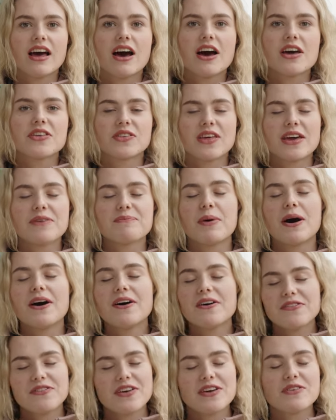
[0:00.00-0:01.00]

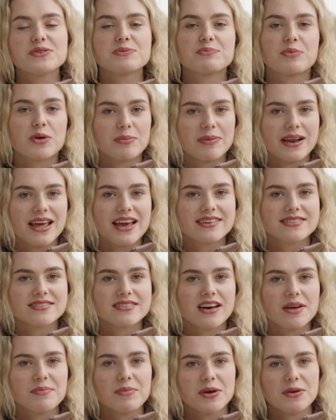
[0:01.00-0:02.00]
Part of it was probably
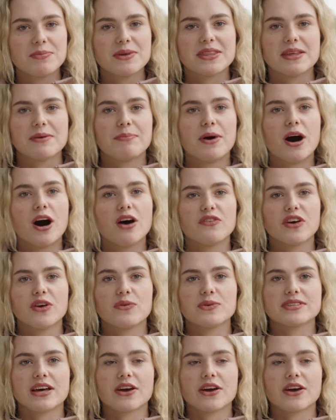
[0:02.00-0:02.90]
excitement, but then part of it was